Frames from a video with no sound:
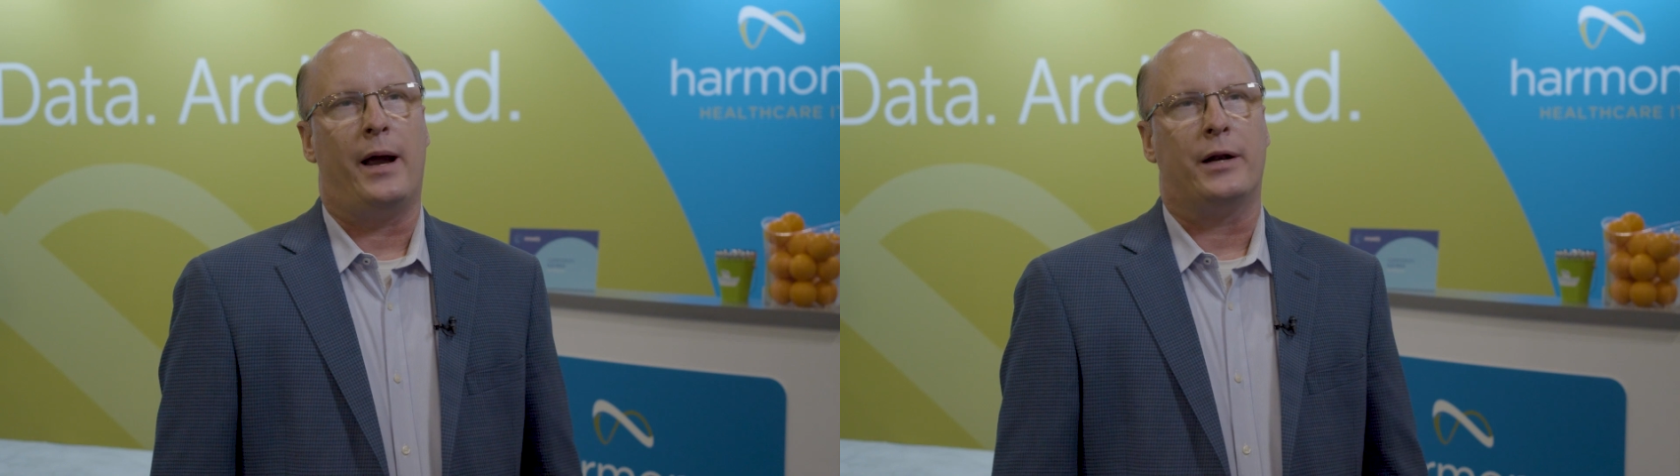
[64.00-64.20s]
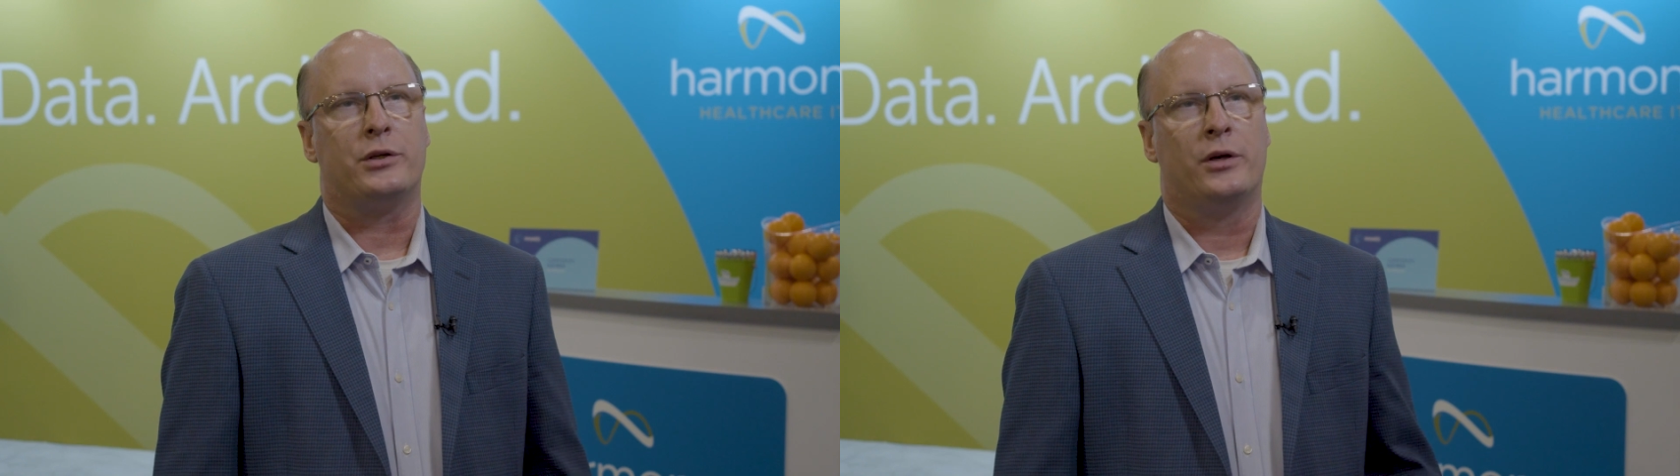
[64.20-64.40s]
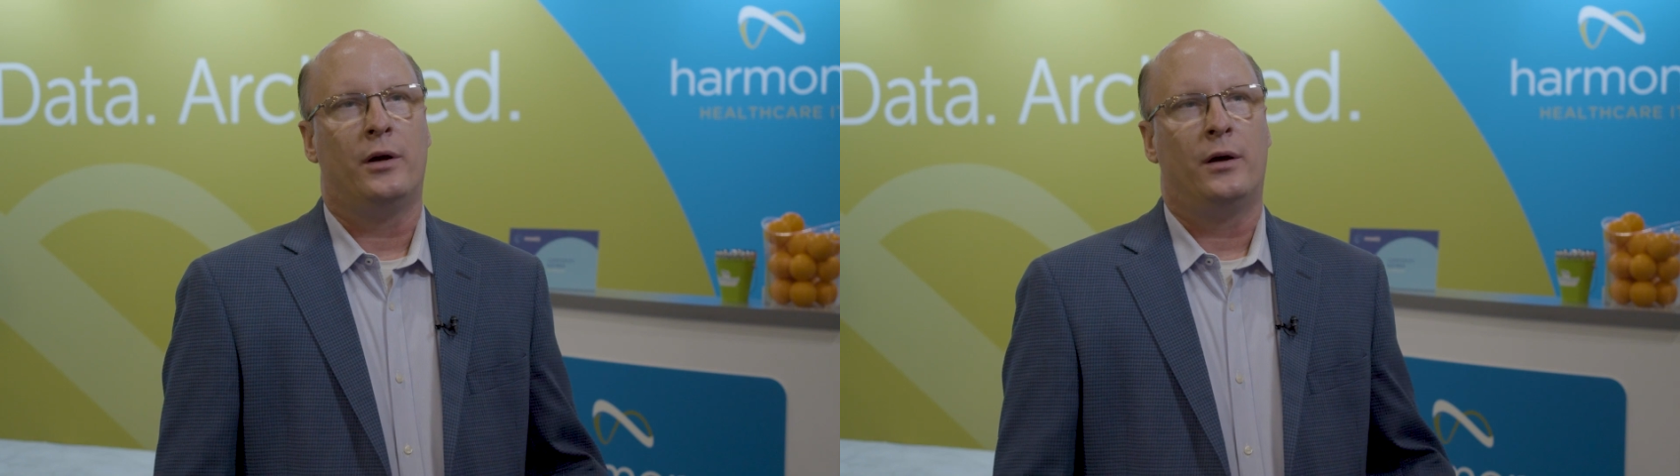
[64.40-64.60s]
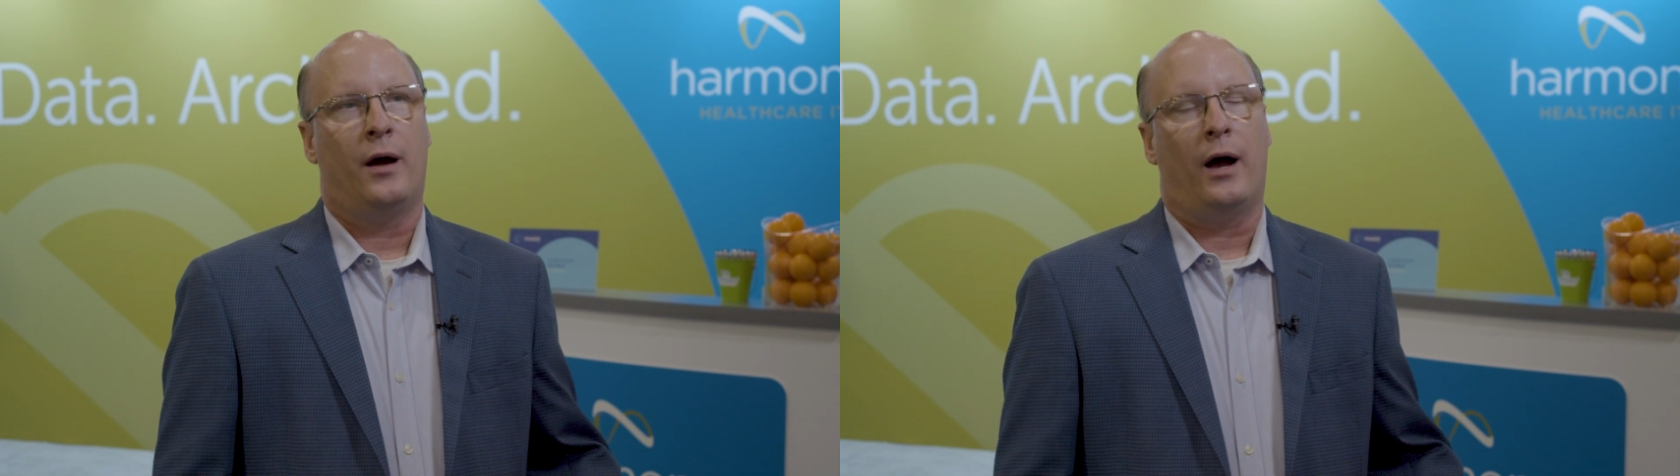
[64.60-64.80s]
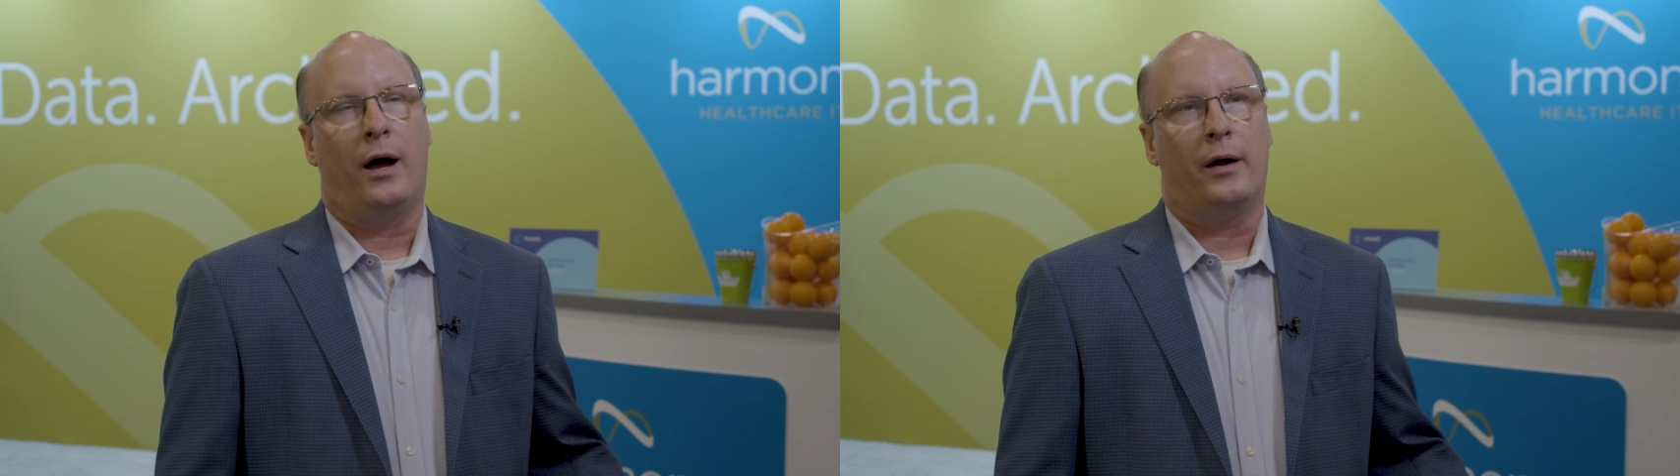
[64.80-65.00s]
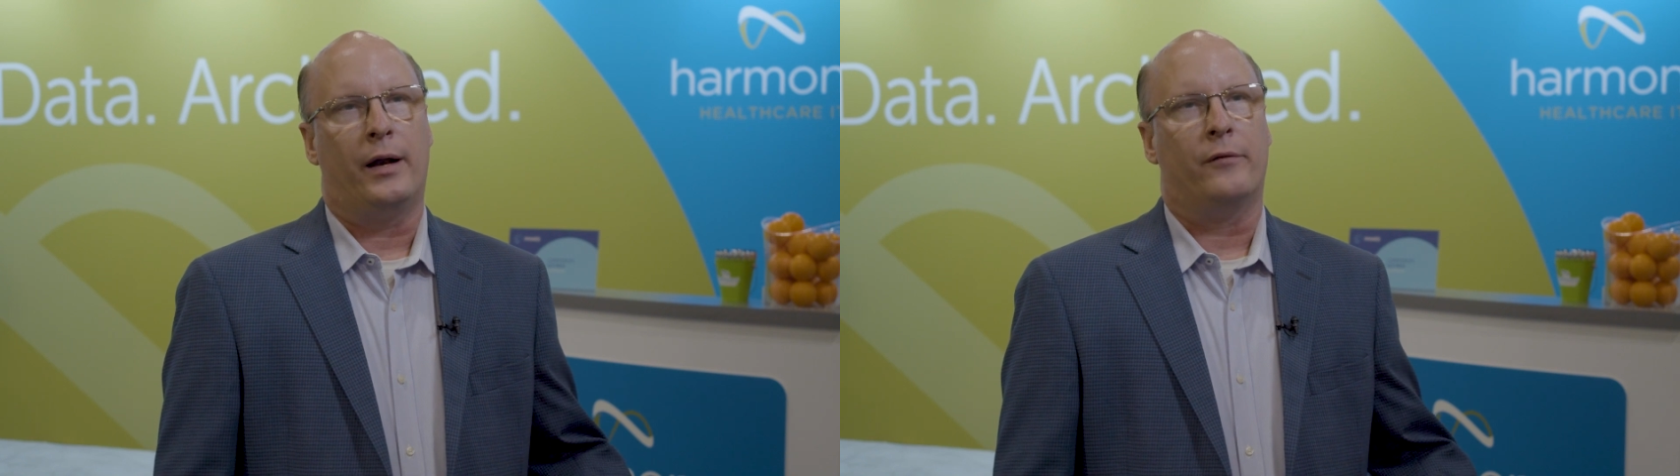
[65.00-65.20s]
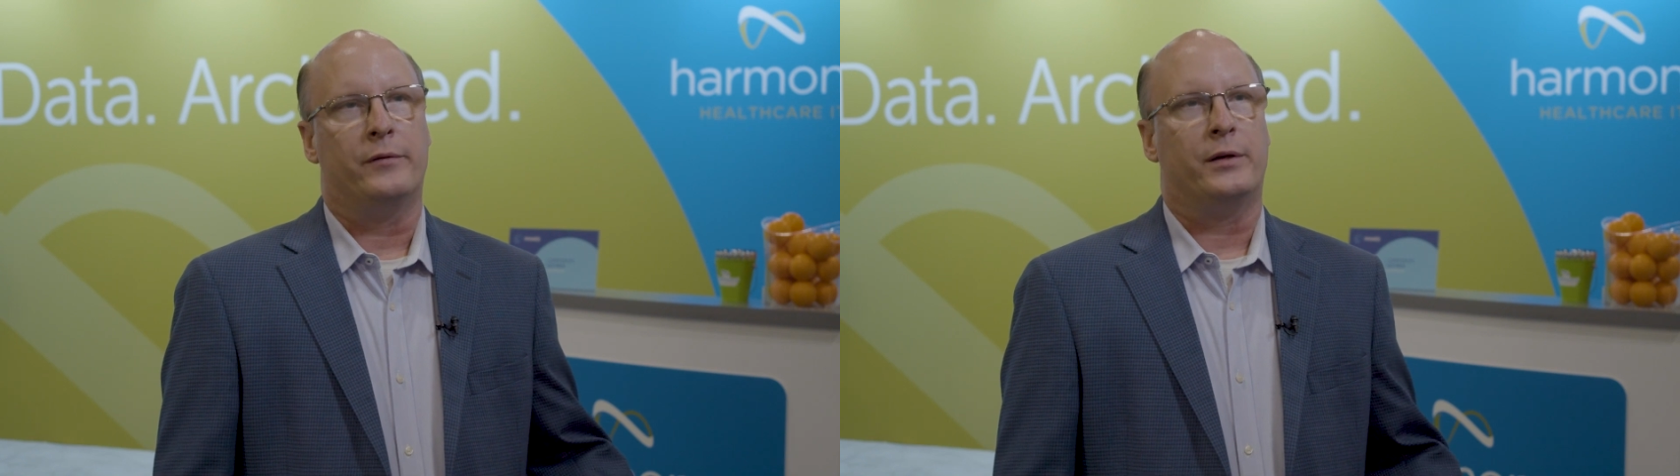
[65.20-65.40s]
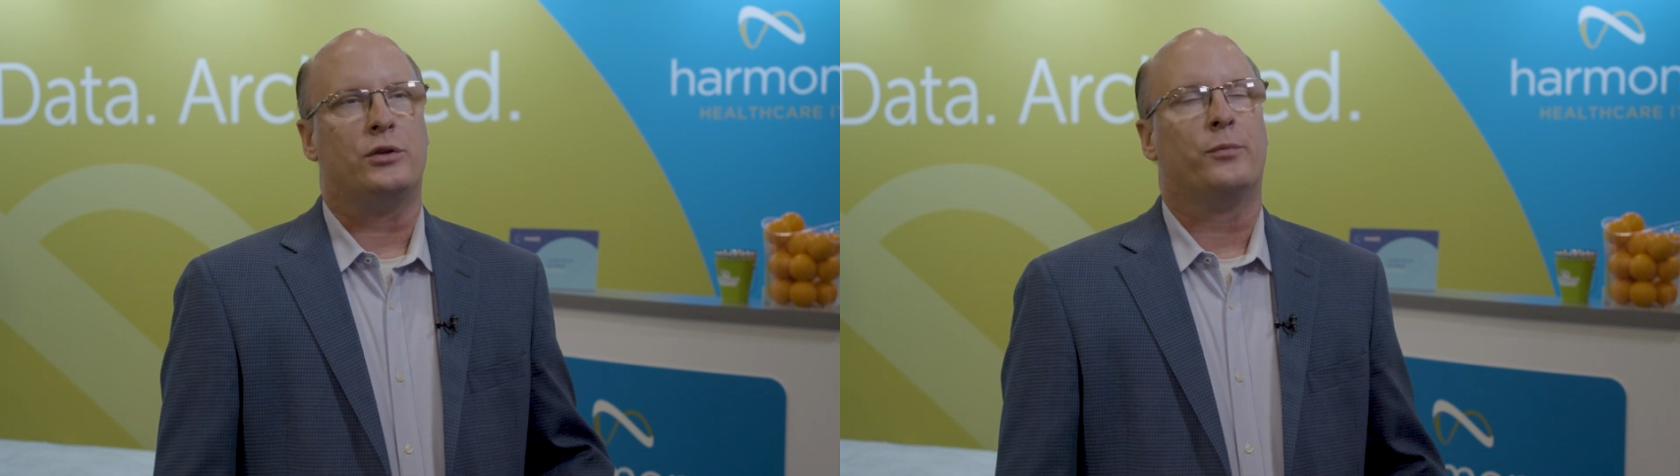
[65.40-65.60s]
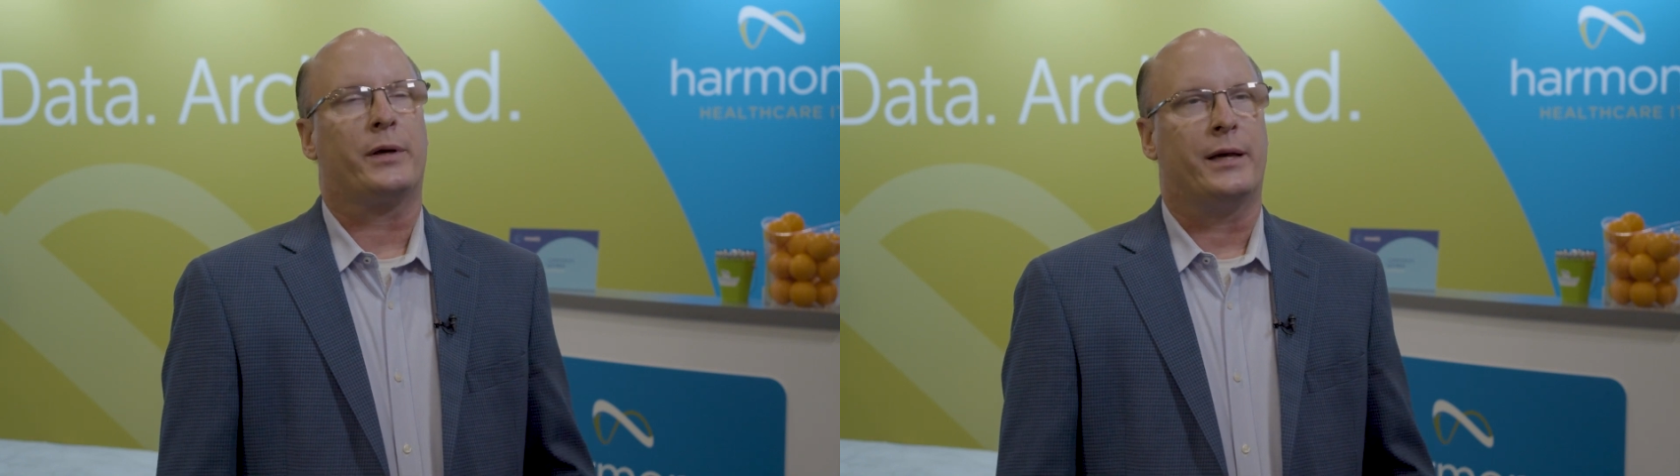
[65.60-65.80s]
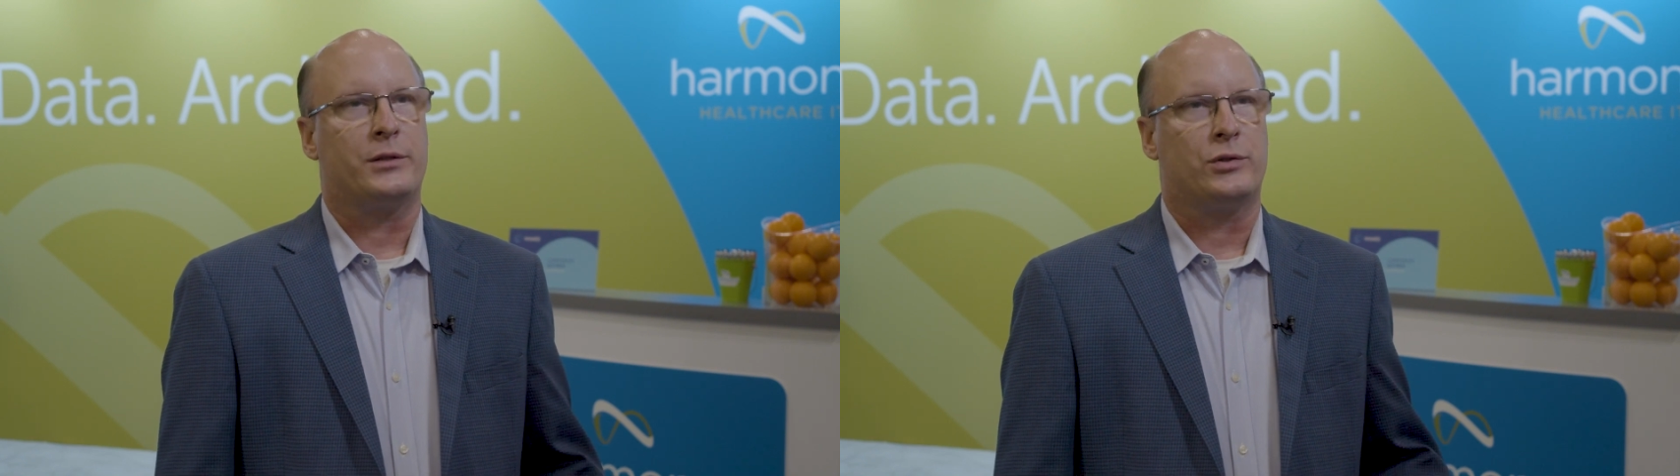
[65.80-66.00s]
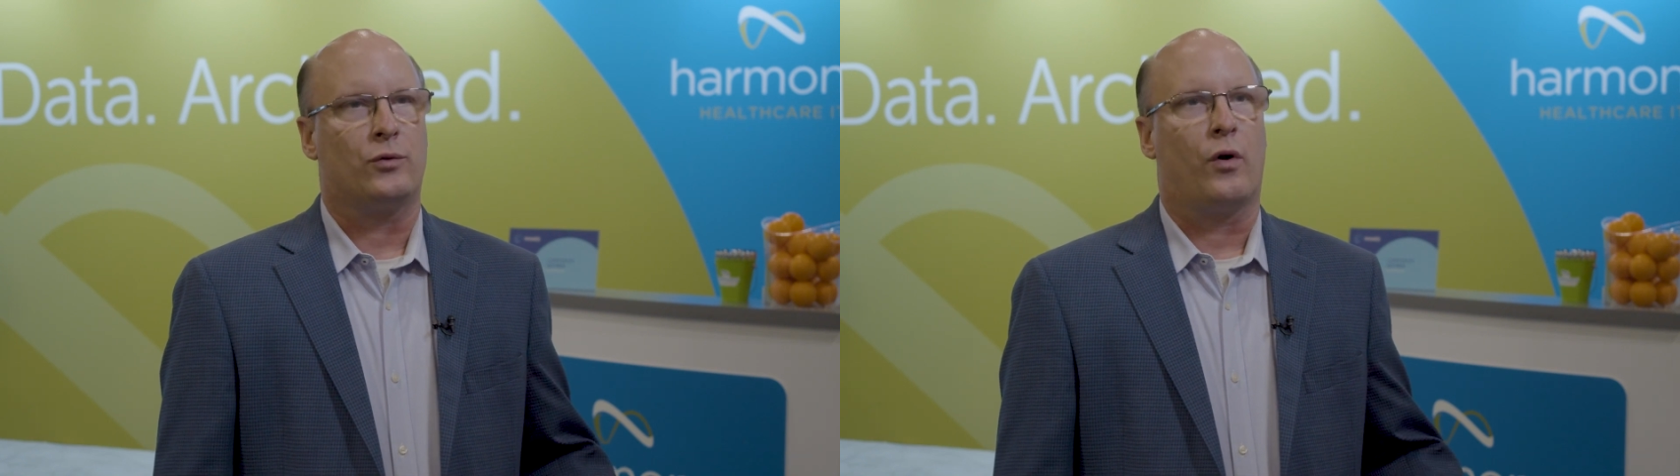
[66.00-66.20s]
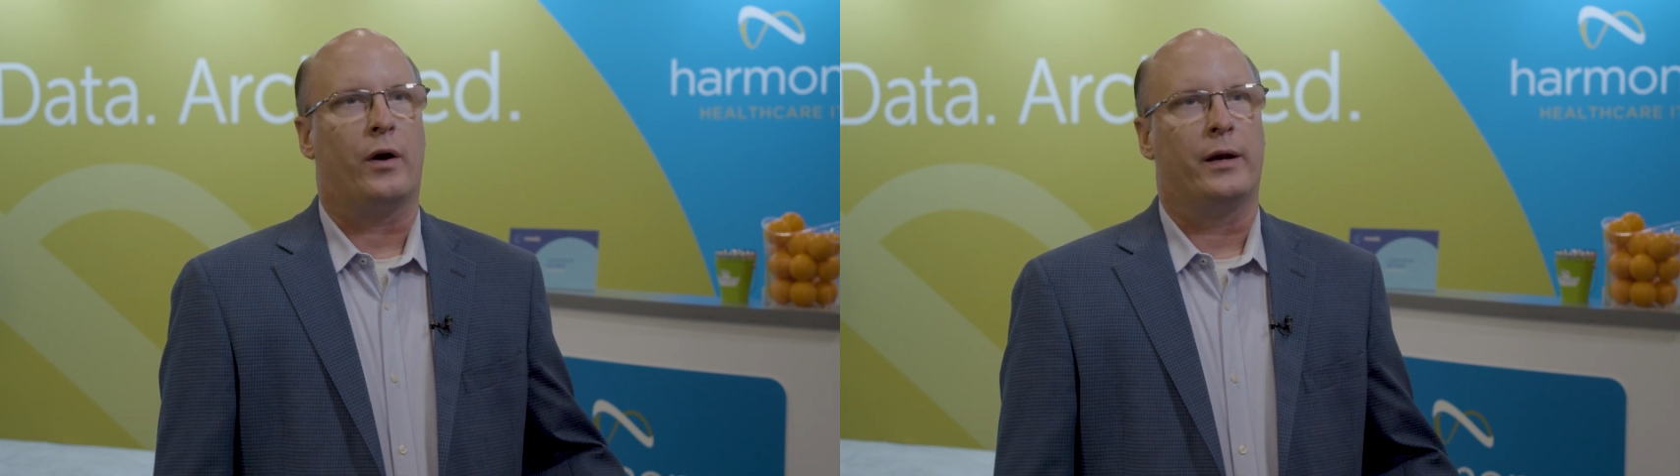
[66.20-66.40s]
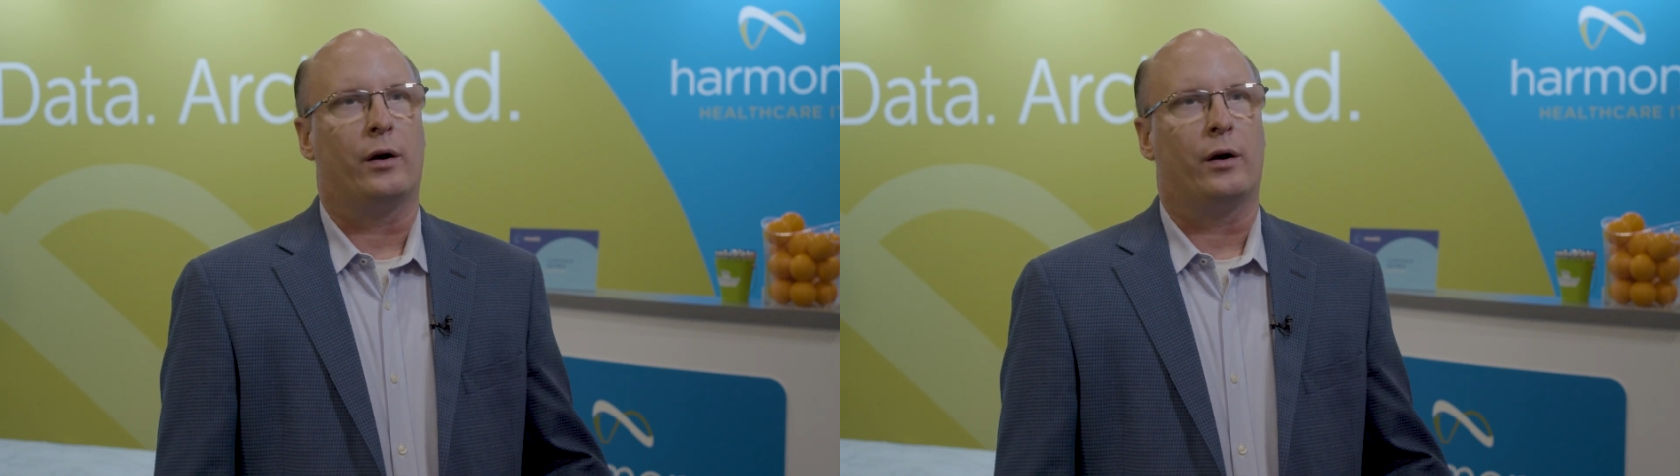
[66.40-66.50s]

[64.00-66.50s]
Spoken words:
match, duplicates or